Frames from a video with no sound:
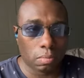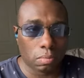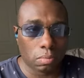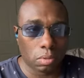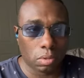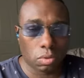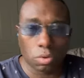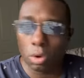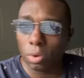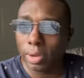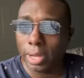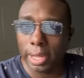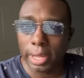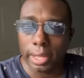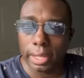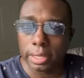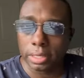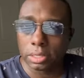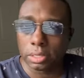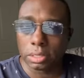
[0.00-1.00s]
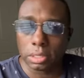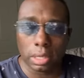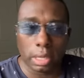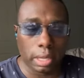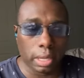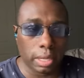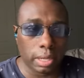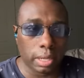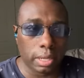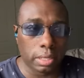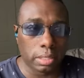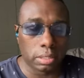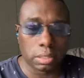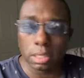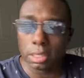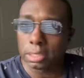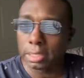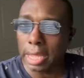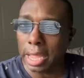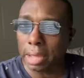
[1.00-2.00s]
croquettes and a
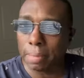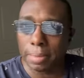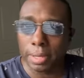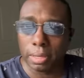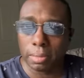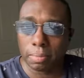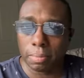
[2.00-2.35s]
salmon,